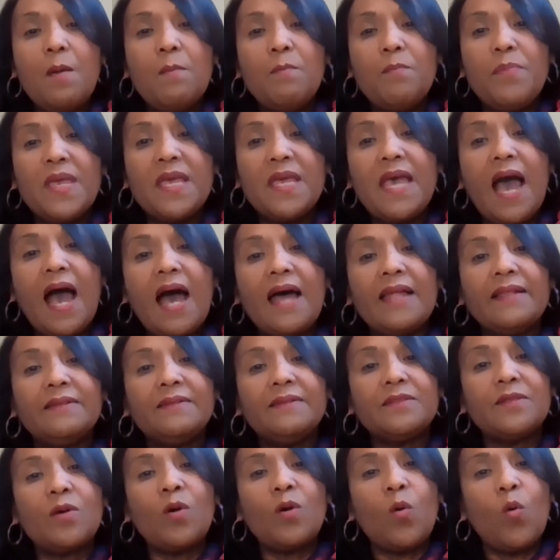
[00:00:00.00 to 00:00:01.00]

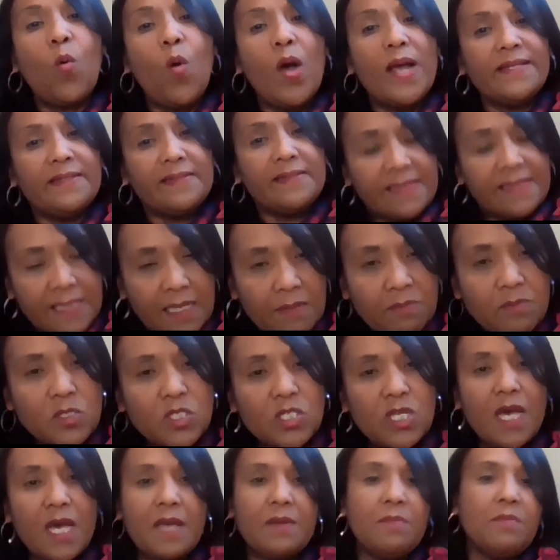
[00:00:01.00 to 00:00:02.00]
began quite some
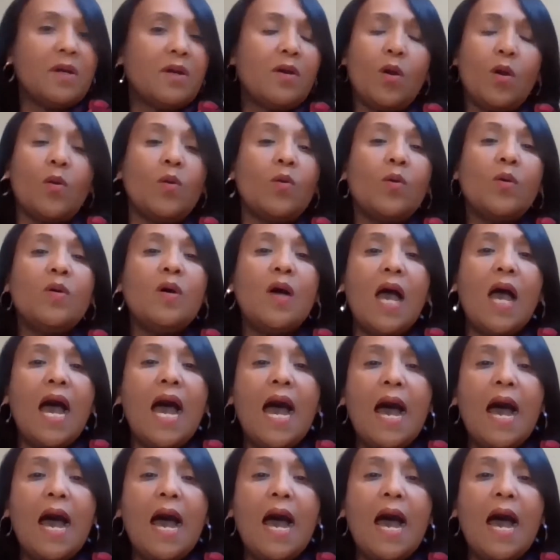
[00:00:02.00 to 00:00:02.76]
time ago.